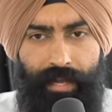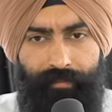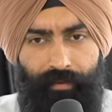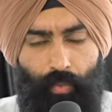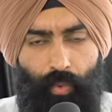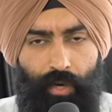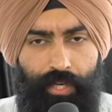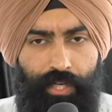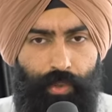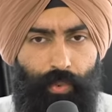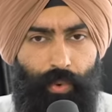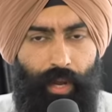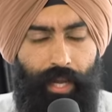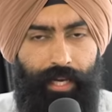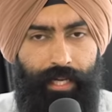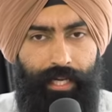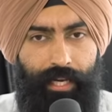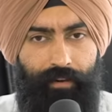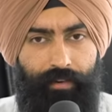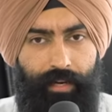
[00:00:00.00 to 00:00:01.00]
never wondering why you
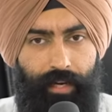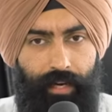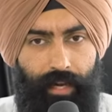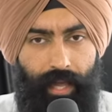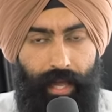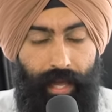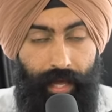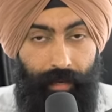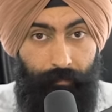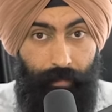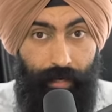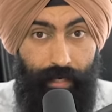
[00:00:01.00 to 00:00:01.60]
can never get ahead.